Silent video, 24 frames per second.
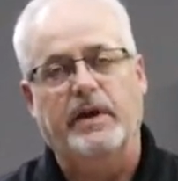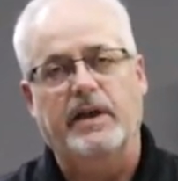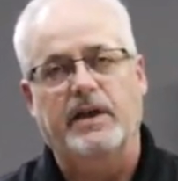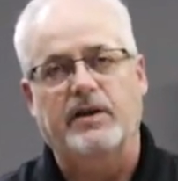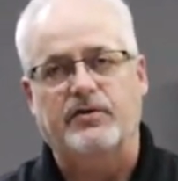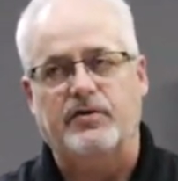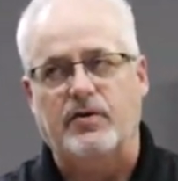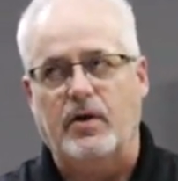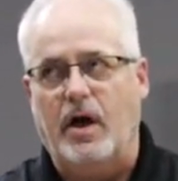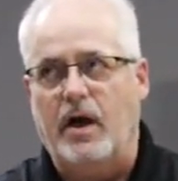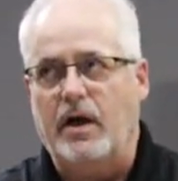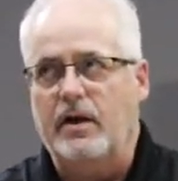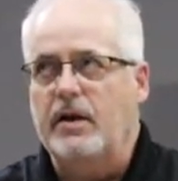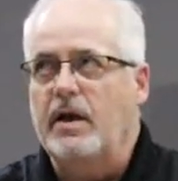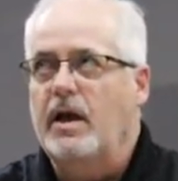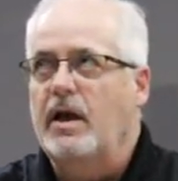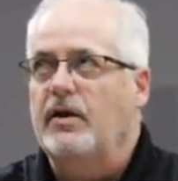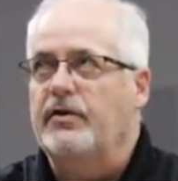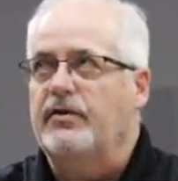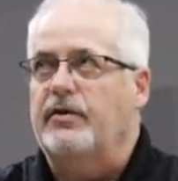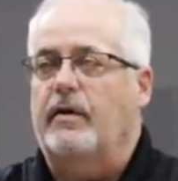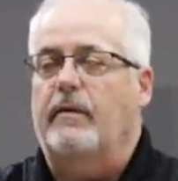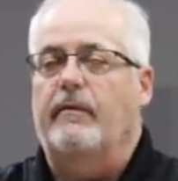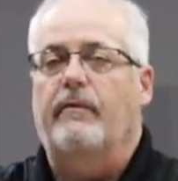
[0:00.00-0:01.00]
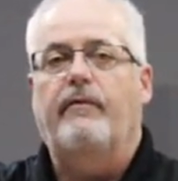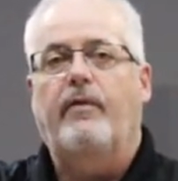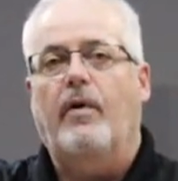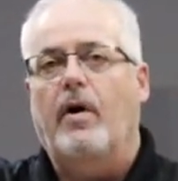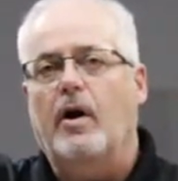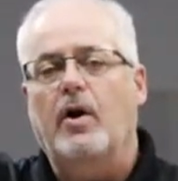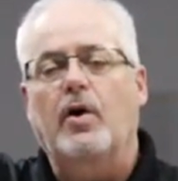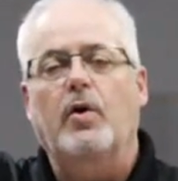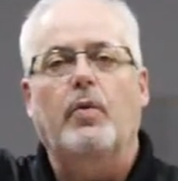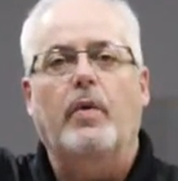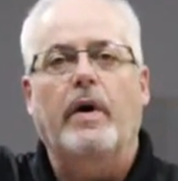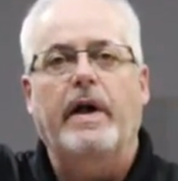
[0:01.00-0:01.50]
He is not some
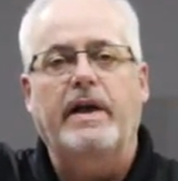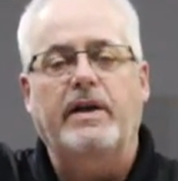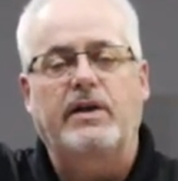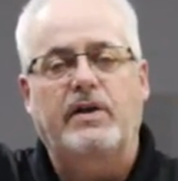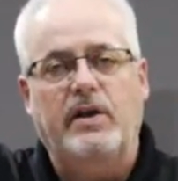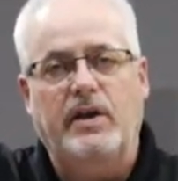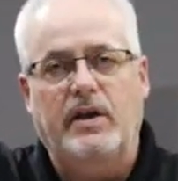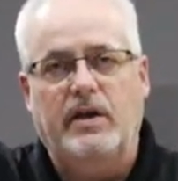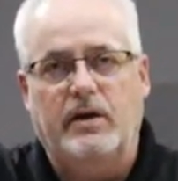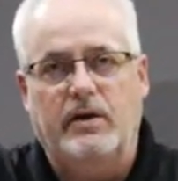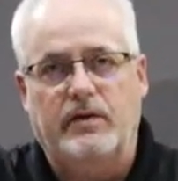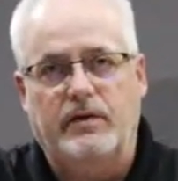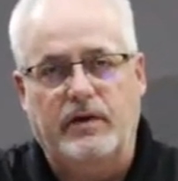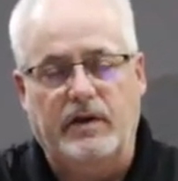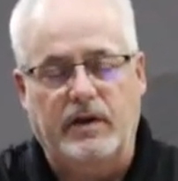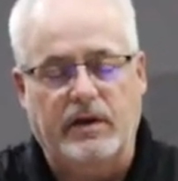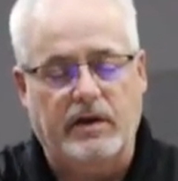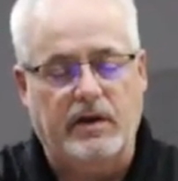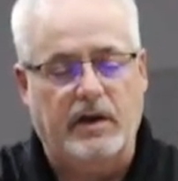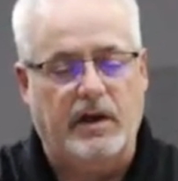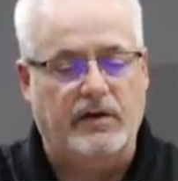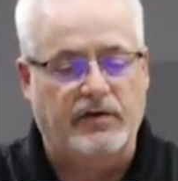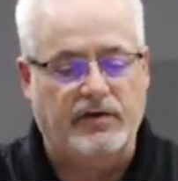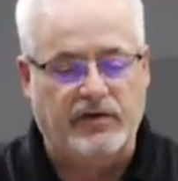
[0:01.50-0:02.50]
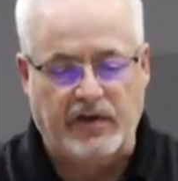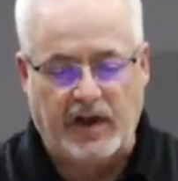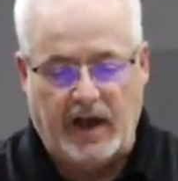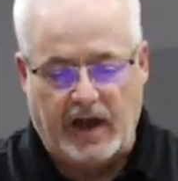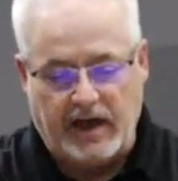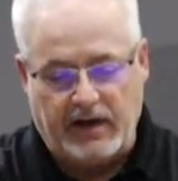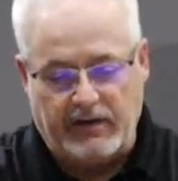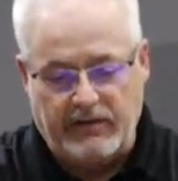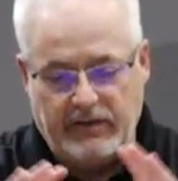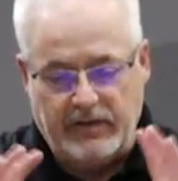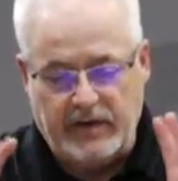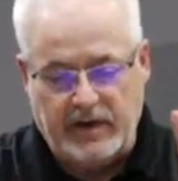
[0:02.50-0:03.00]
faraway deity that
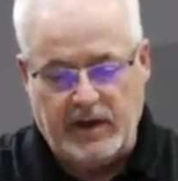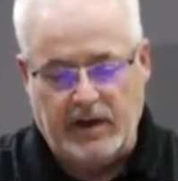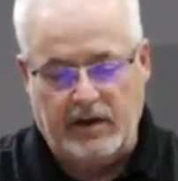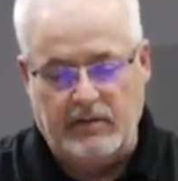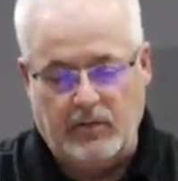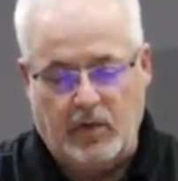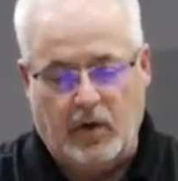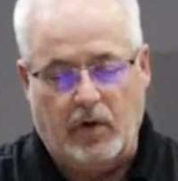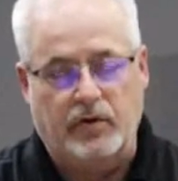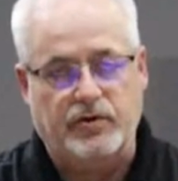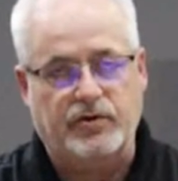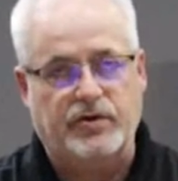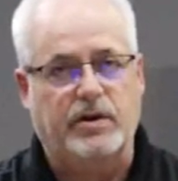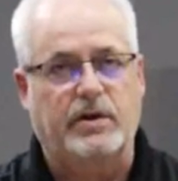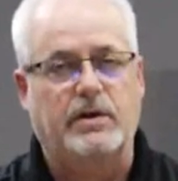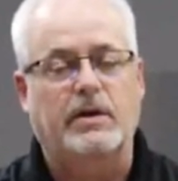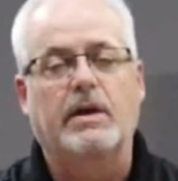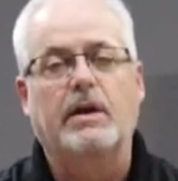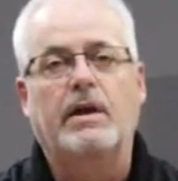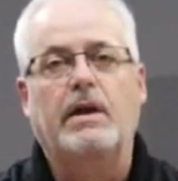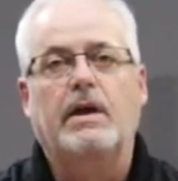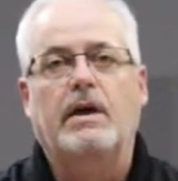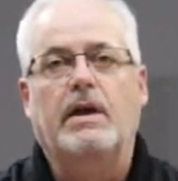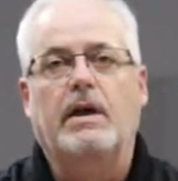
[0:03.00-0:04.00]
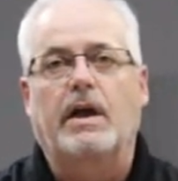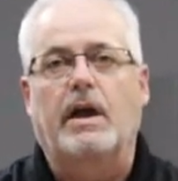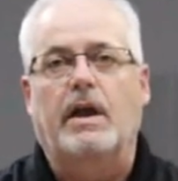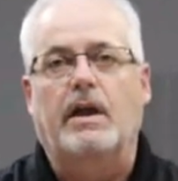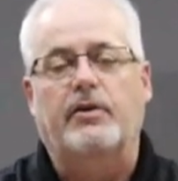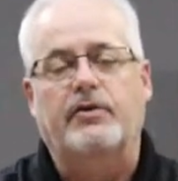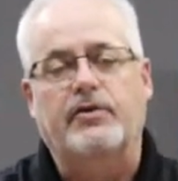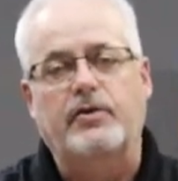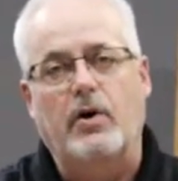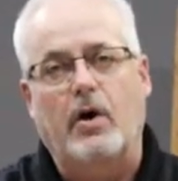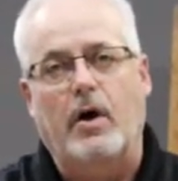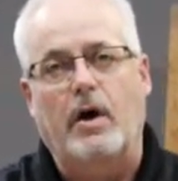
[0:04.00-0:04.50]
set everything in motion and
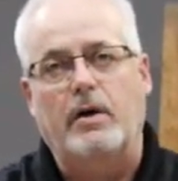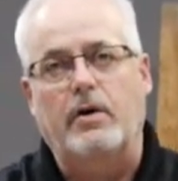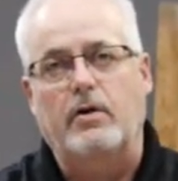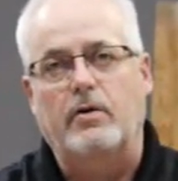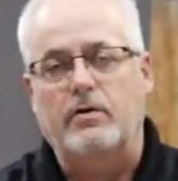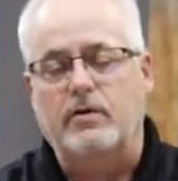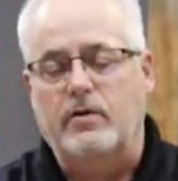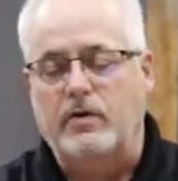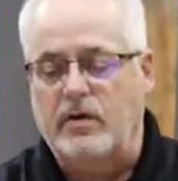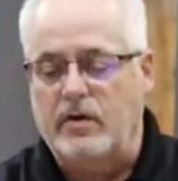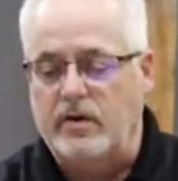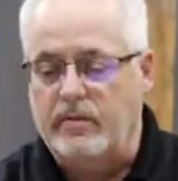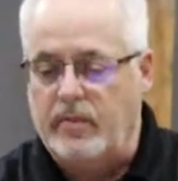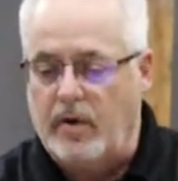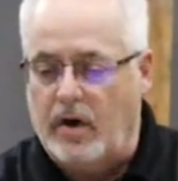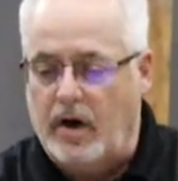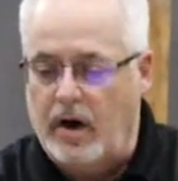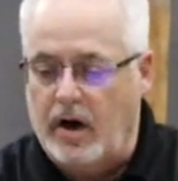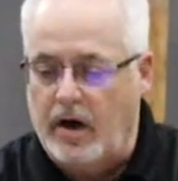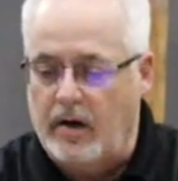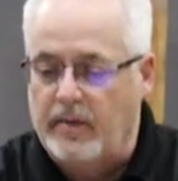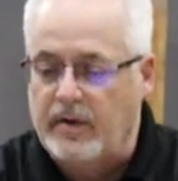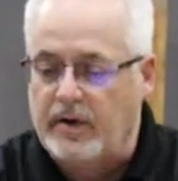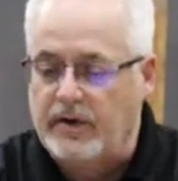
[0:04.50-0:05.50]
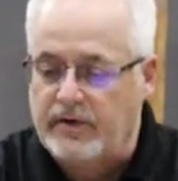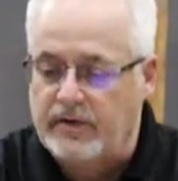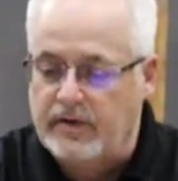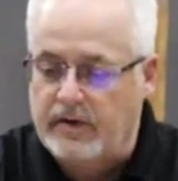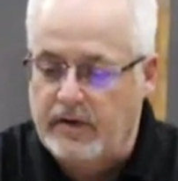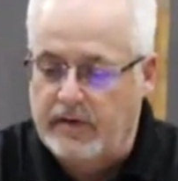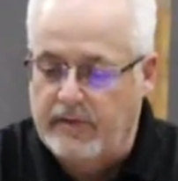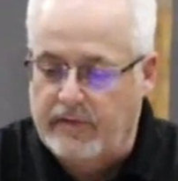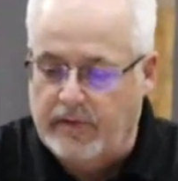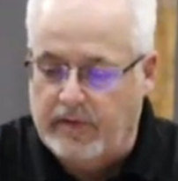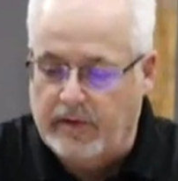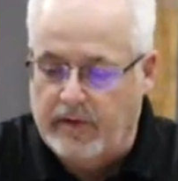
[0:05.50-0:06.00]
has gone to the Bahamas
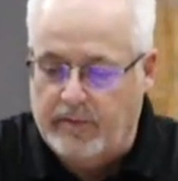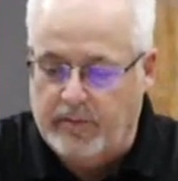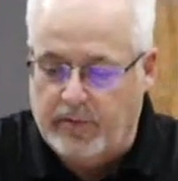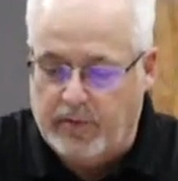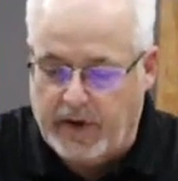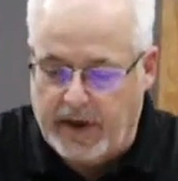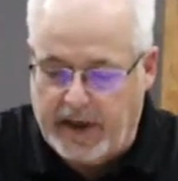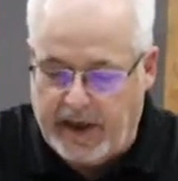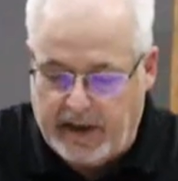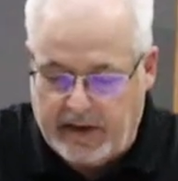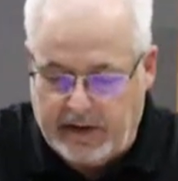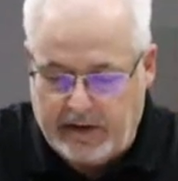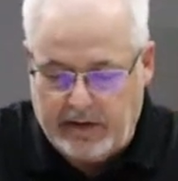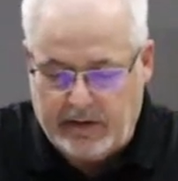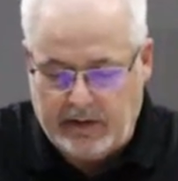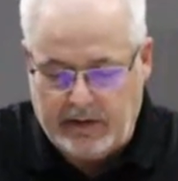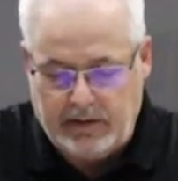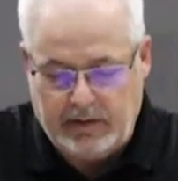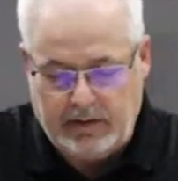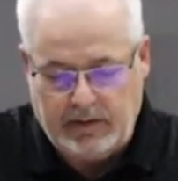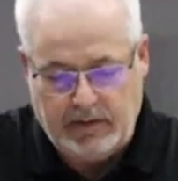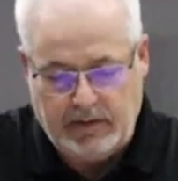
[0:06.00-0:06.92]
for a break.